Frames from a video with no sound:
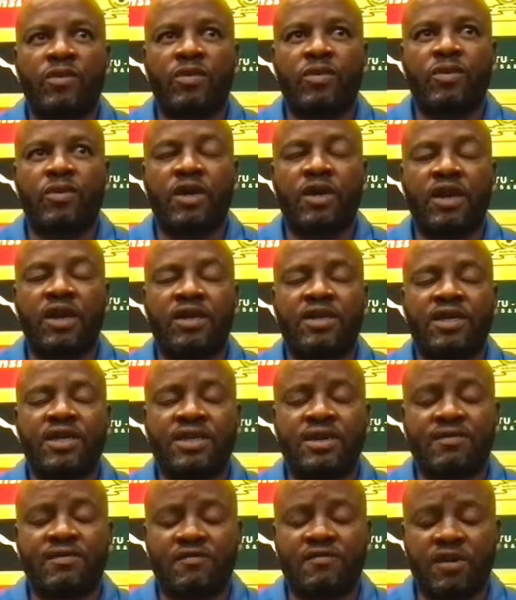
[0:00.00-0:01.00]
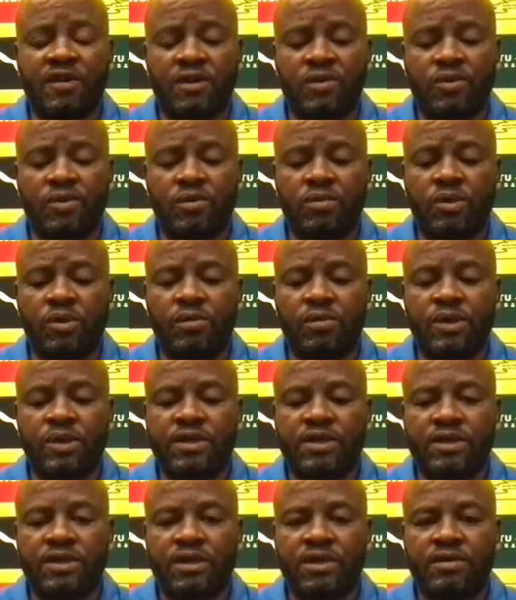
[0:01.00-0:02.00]
We created some very good
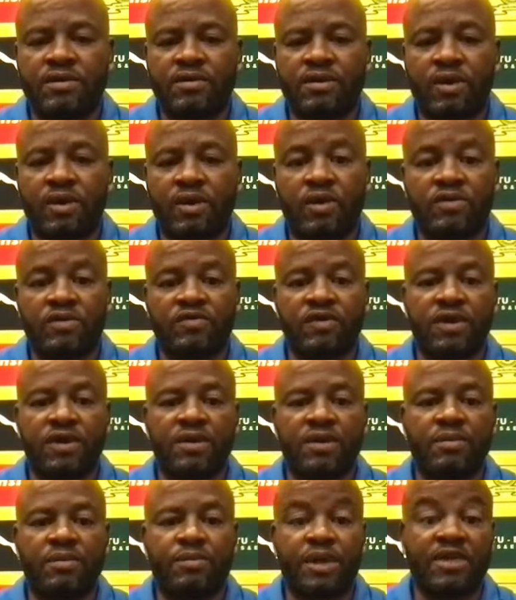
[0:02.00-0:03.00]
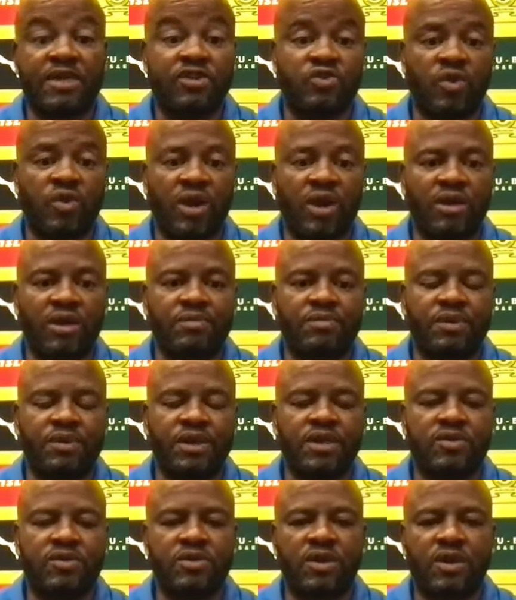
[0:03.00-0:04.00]
moments, and I was very particularly
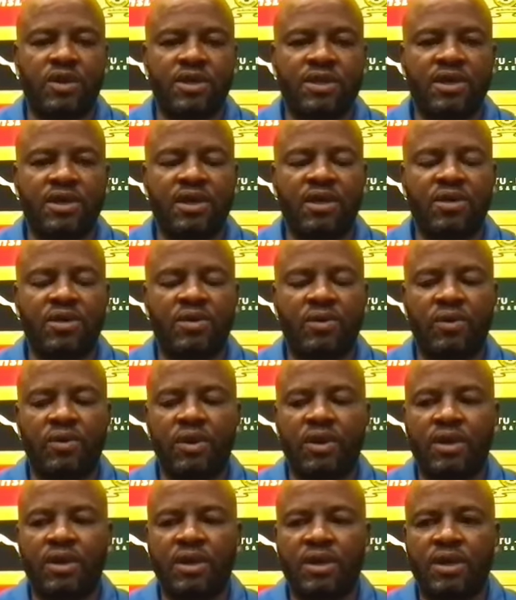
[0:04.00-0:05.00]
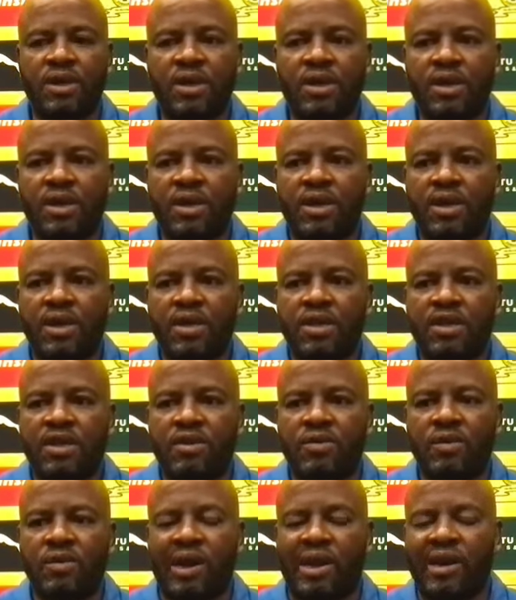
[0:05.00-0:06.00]
impressed with our second goal. I
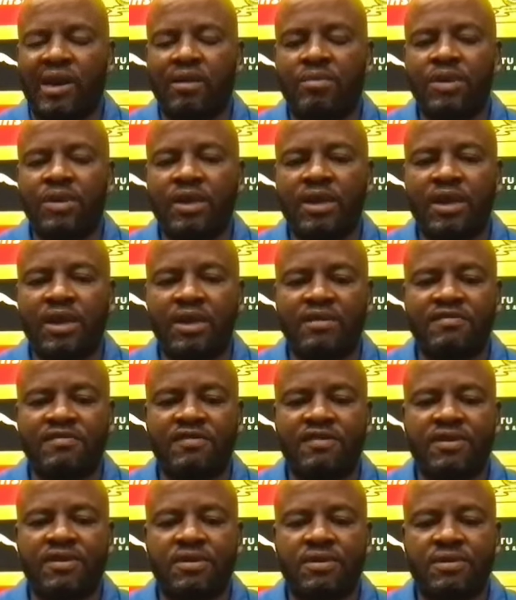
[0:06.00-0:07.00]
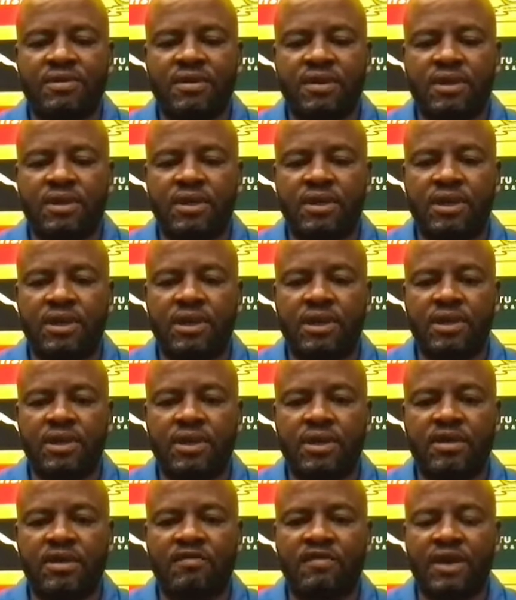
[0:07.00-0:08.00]
think we were a little bit nervy,
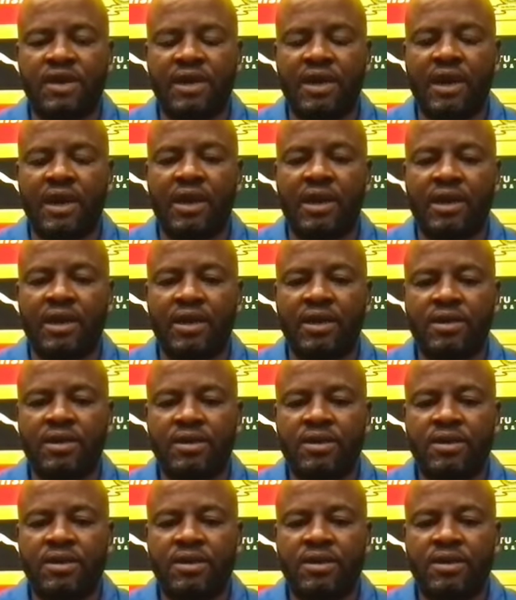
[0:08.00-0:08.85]
never really